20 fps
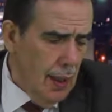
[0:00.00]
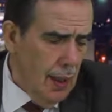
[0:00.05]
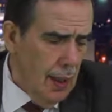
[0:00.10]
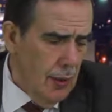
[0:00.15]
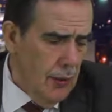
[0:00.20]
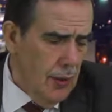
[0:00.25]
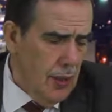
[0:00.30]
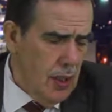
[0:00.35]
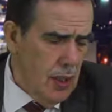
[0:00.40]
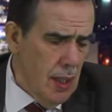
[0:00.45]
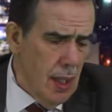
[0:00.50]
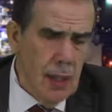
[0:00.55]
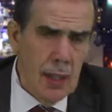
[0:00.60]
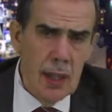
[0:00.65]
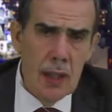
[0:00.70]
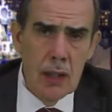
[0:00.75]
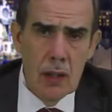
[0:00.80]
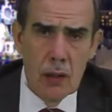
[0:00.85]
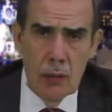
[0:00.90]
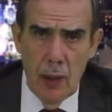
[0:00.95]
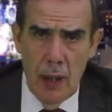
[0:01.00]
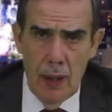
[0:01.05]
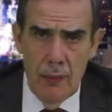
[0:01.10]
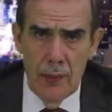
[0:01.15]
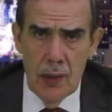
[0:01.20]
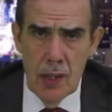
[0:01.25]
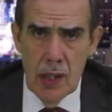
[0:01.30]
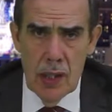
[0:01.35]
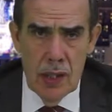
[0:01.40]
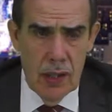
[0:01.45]
The second
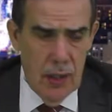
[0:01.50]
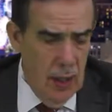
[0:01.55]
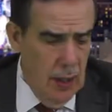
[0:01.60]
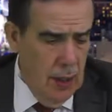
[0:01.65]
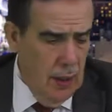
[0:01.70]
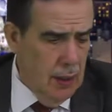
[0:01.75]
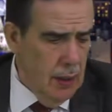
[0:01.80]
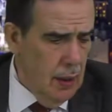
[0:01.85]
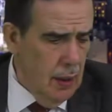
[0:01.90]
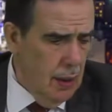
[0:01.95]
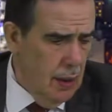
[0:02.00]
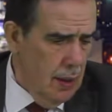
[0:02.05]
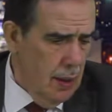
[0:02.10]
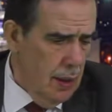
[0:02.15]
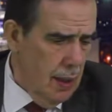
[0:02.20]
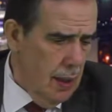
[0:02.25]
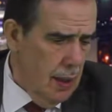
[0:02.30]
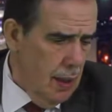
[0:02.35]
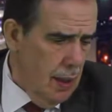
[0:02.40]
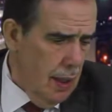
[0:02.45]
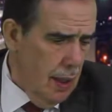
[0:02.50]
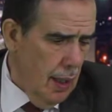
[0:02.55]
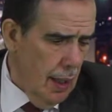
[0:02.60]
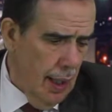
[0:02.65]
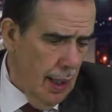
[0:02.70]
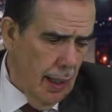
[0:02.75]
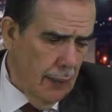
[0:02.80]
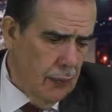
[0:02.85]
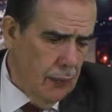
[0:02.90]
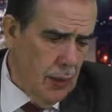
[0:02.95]
gravest sin
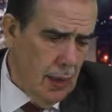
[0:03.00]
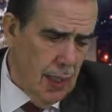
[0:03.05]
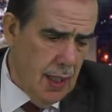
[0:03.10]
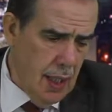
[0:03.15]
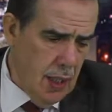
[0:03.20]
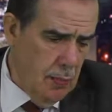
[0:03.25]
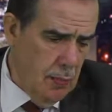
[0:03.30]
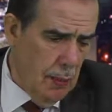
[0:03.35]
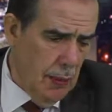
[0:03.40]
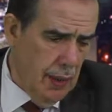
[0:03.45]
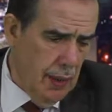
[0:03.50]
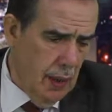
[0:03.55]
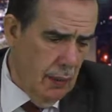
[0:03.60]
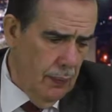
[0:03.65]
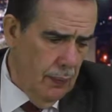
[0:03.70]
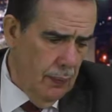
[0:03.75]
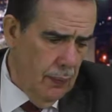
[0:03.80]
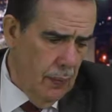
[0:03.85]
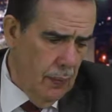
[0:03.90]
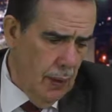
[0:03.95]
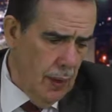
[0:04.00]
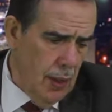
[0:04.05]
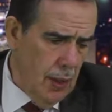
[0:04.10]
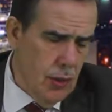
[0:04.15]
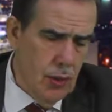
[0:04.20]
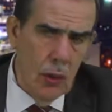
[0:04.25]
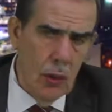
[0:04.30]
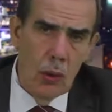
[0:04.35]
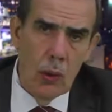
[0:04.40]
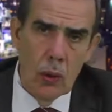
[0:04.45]
after disbelief is
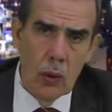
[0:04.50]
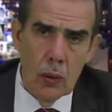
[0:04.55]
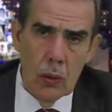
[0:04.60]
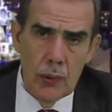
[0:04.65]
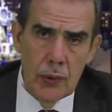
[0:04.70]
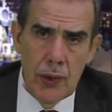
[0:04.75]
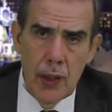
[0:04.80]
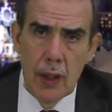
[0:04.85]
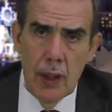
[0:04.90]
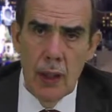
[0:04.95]
to hold a